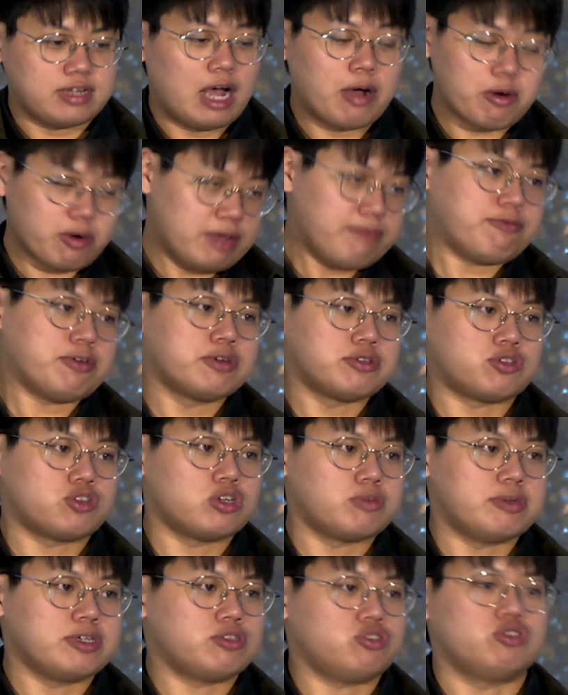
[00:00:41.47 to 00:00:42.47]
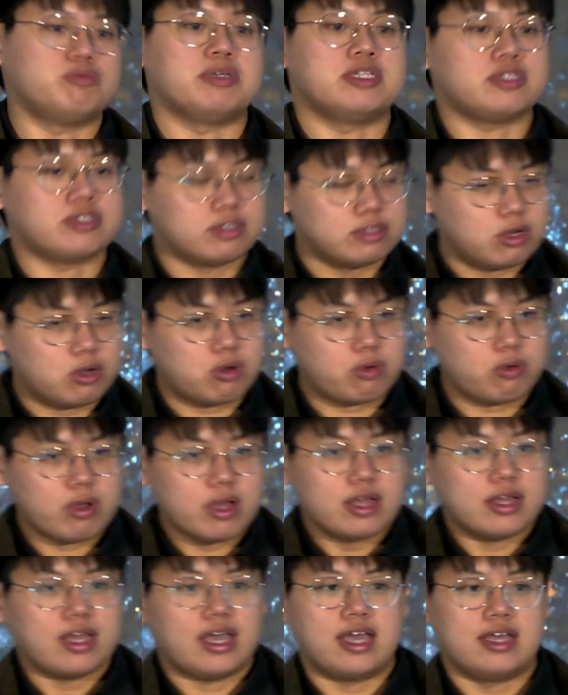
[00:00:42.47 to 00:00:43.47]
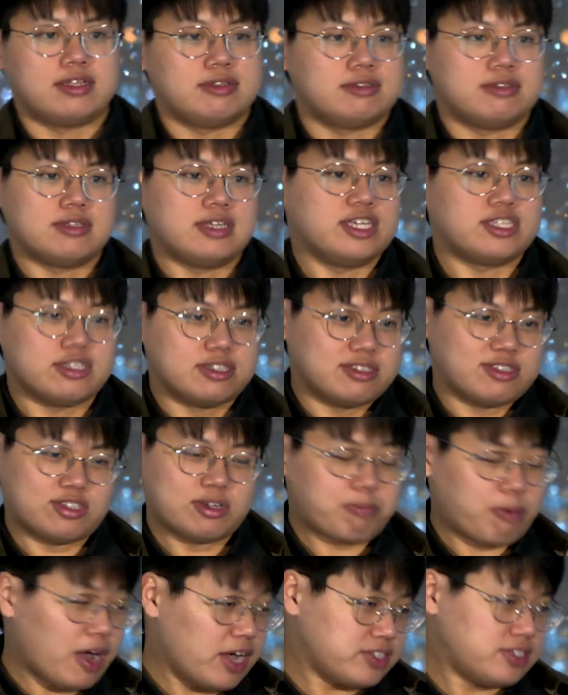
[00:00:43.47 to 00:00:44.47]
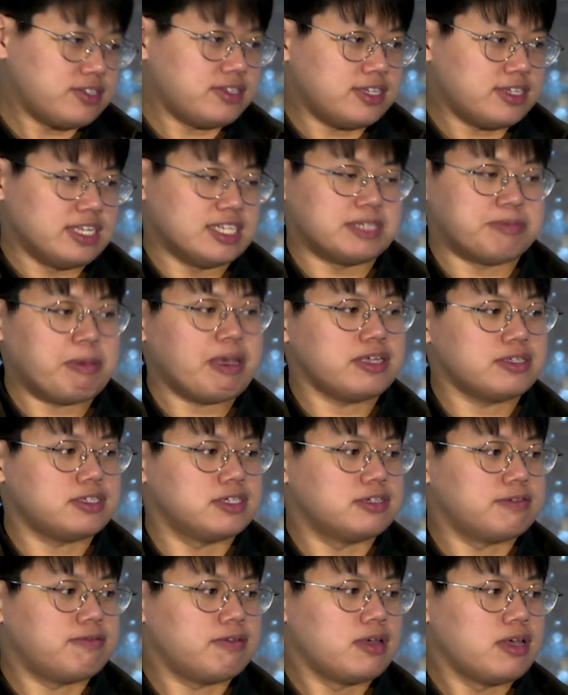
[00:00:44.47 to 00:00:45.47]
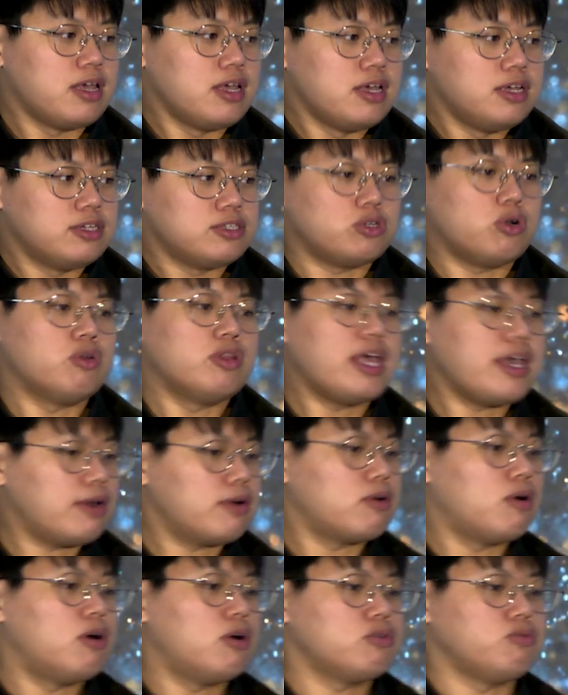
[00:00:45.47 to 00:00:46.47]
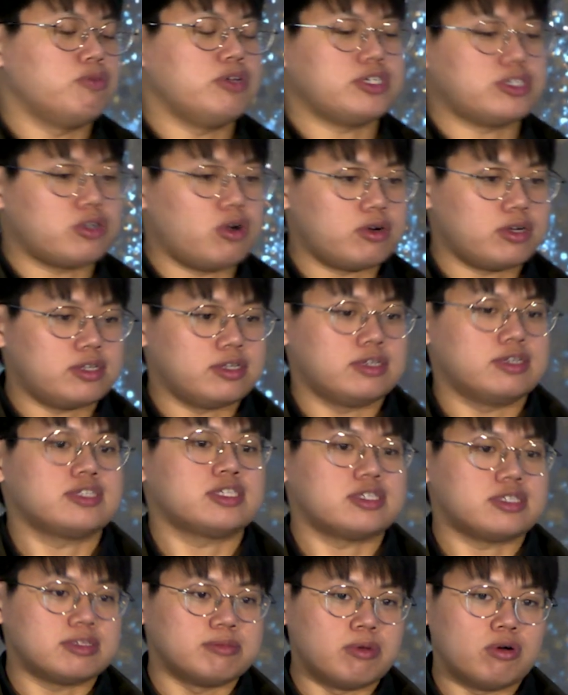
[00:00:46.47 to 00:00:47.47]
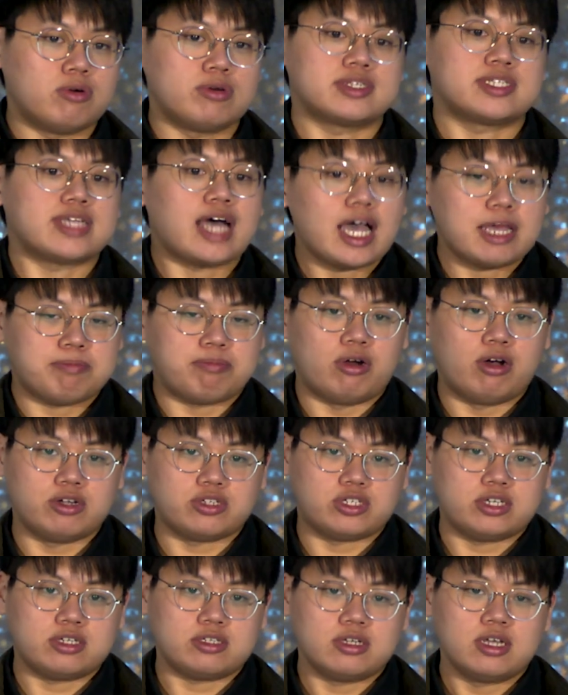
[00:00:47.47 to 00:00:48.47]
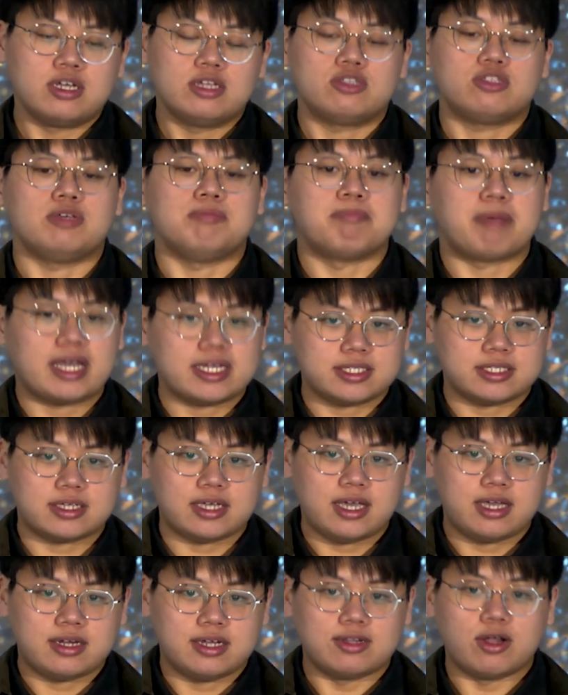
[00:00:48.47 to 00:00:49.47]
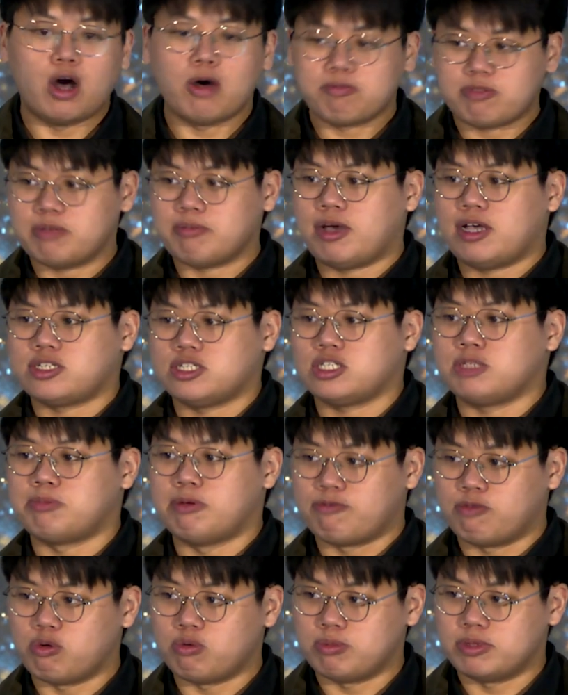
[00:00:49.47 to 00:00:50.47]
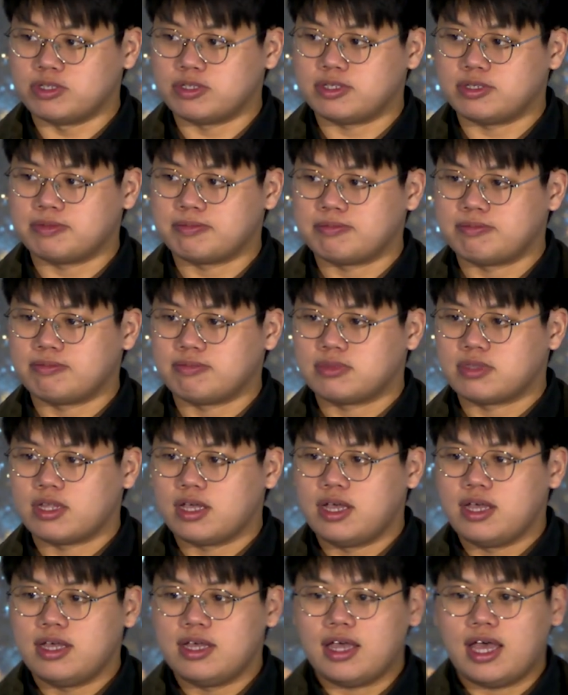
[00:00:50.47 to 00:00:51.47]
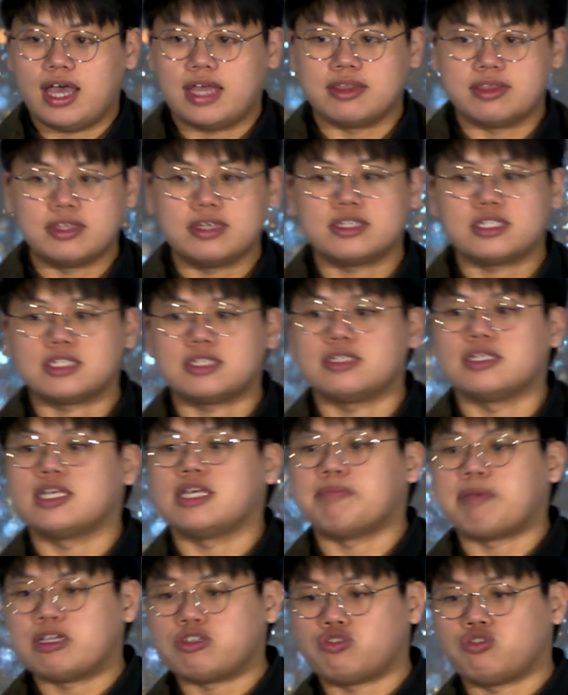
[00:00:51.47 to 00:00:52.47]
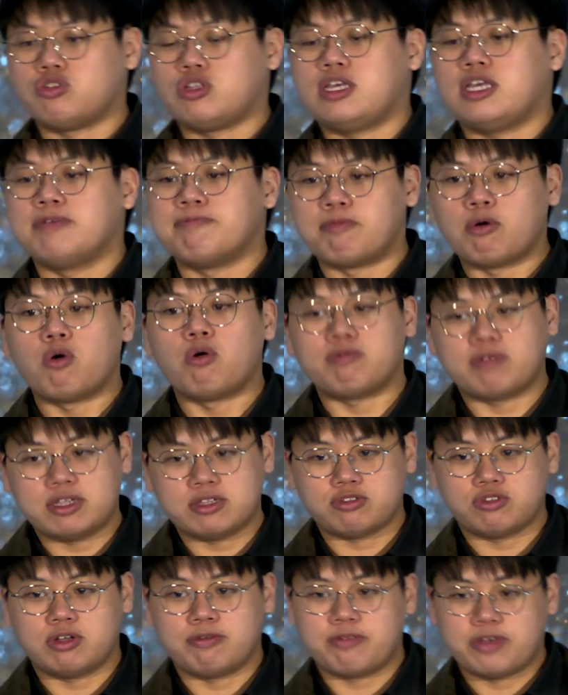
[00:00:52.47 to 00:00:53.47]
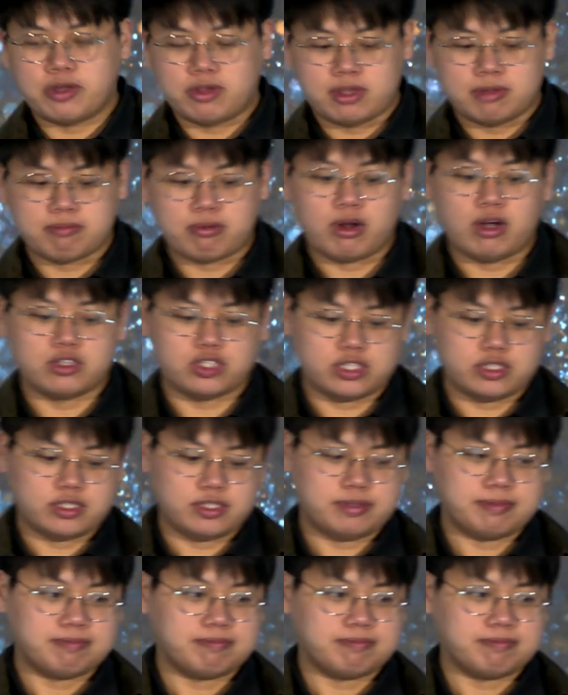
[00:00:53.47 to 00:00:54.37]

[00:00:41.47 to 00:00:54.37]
inference service, to be slow and surprisingly expensive. So later on, we started a small side project to investigate and optimize its performance. And this eventually evolved into the vLLM project.